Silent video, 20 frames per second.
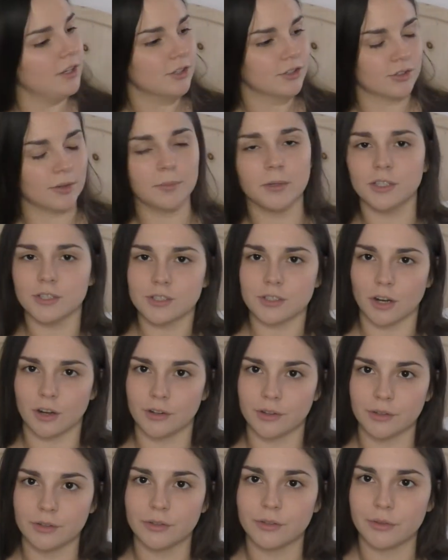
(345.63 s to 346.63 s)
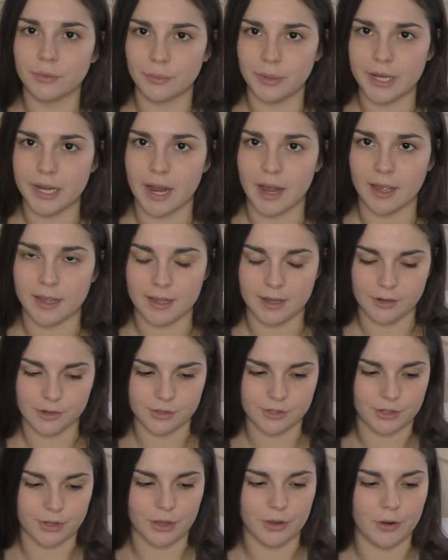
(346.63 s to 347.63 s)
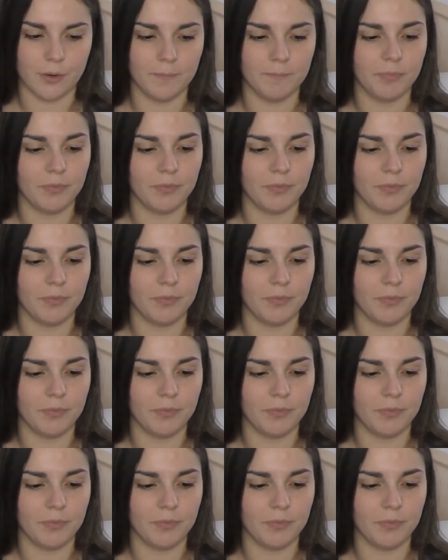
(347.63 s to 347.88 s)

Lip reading: So I'm going to start 3 years ago.